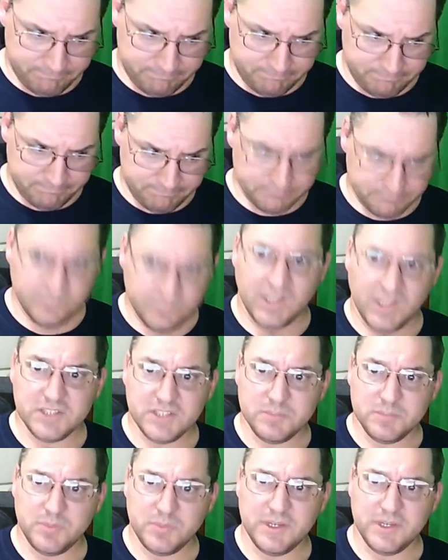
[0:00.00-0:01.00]
They got some
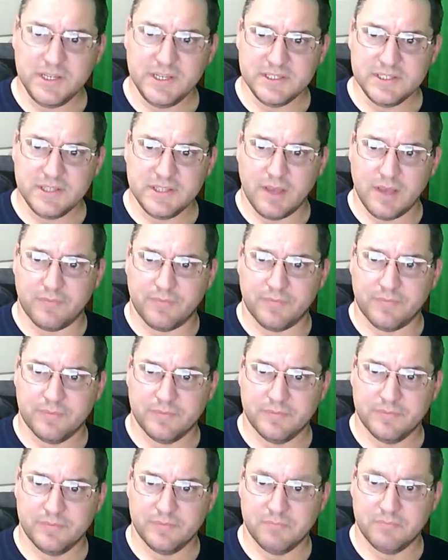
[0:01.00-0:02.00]
pretty neat stuff.
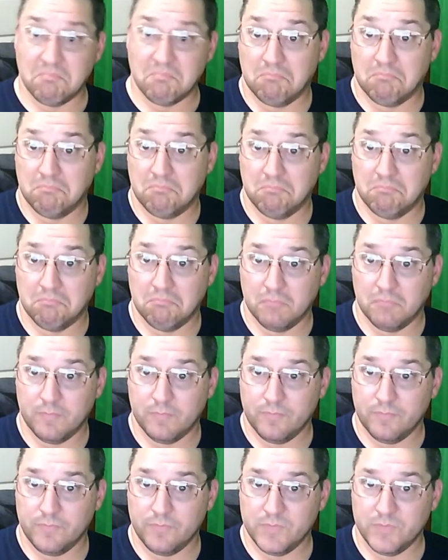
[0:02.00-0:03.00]

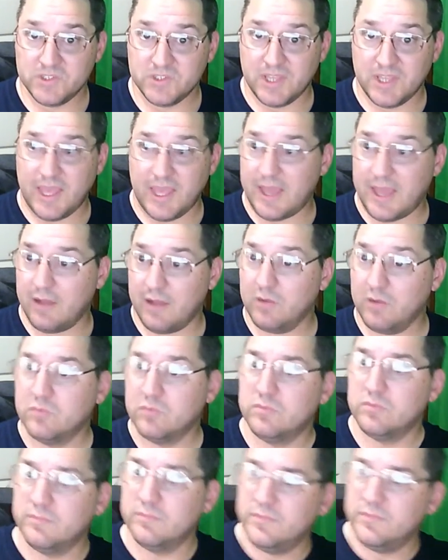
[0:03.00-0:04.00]
There's a hat. Oh,
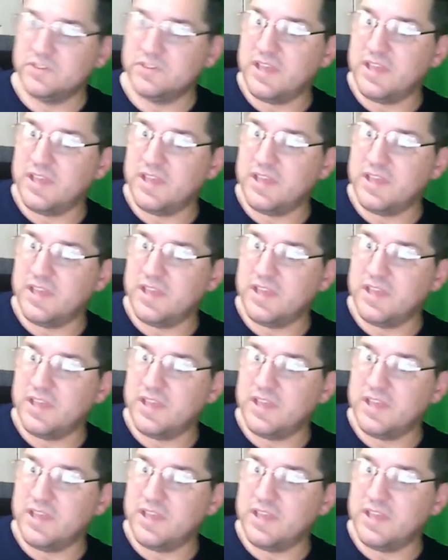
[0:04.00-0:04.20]
there's a hat on